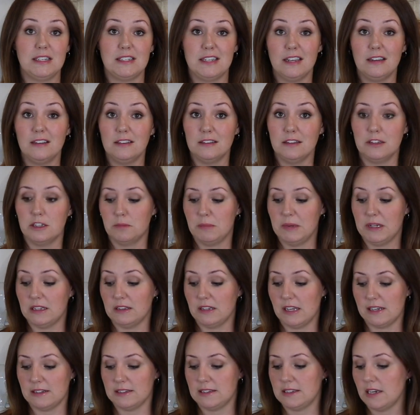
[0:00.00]
take a little bit
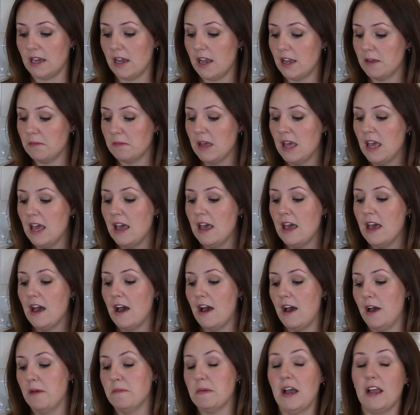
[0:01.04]
less time.
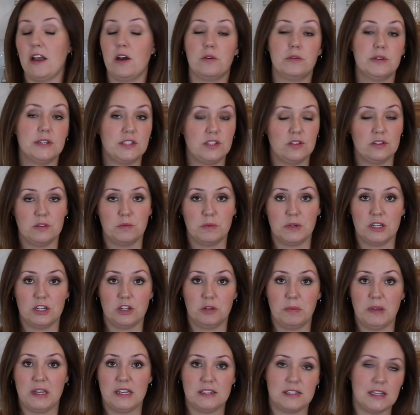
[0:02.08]
I always do the window
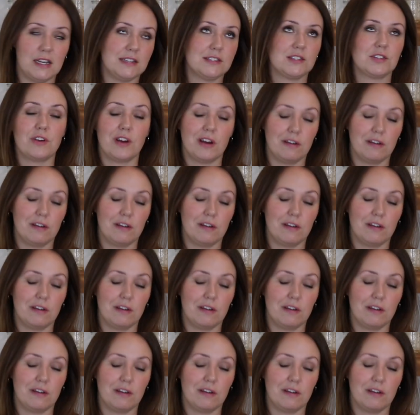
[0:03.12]
pane test,